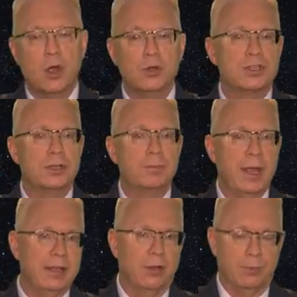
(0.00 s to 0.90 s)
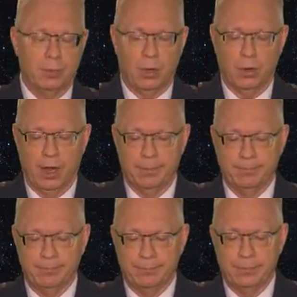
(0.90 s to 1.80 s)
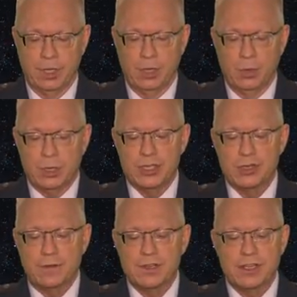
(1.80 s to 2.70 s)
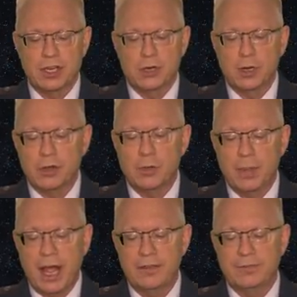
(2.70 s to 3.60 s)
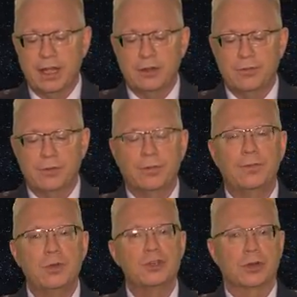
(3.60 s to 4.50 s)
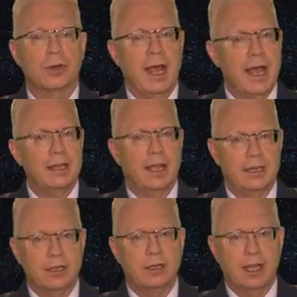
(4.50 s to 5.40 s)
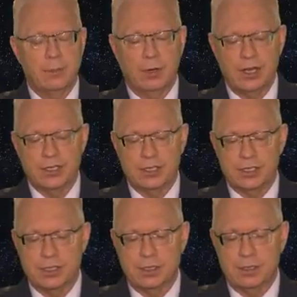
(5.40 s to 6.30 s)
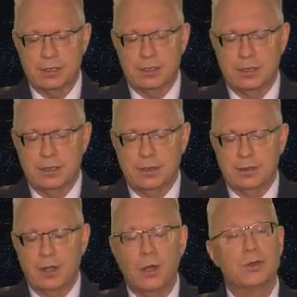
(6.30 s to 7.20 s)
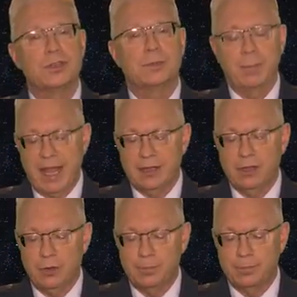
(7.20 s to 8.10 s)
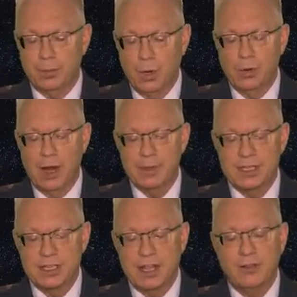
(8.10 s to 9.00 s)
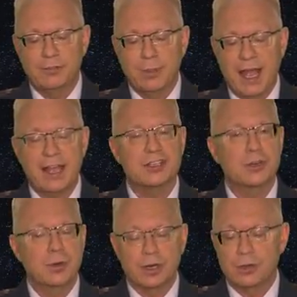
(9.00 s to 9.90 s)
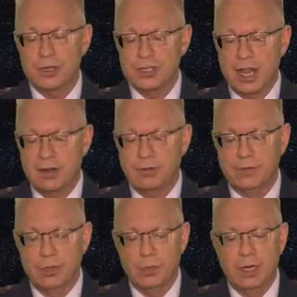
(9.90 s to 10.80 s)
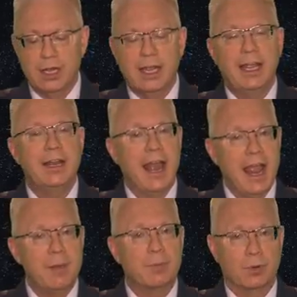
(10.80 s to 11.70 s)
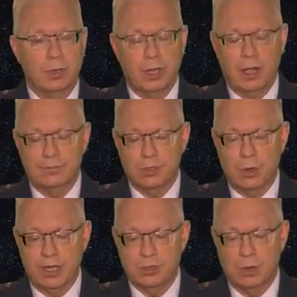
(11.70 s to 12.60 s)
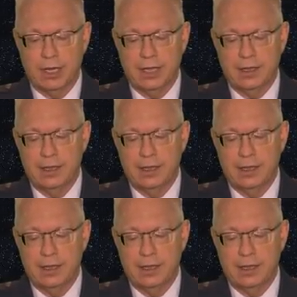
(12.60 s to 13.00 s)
hosted payload program, which serves as a critical pathfinder for future allied collaborations. The hosted payload program itself passed critical design review in April of 2020